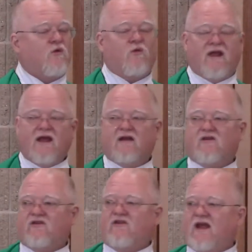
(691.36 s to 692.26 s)
we
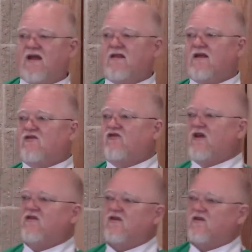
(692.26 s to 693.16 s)
understand that
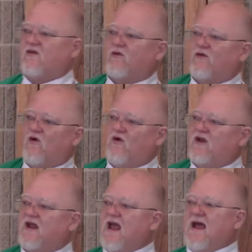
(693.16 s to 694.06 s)
Jesus'
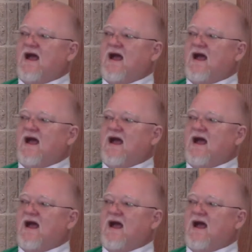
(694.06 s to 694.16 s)
authority